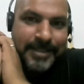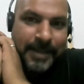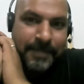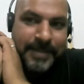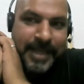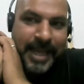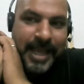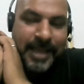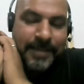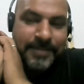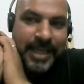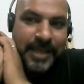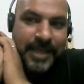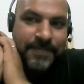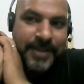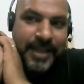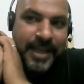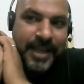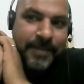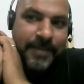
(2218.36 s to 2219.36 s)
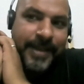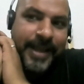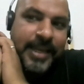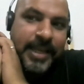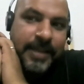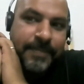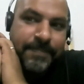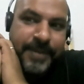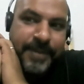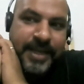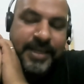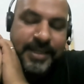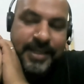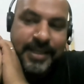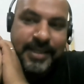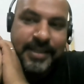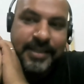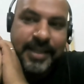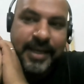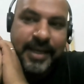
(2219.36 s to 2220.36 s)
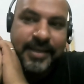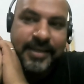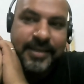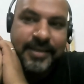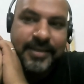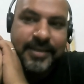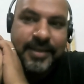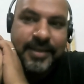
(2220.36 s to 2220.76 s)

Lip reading: Sometimes I feel very pity that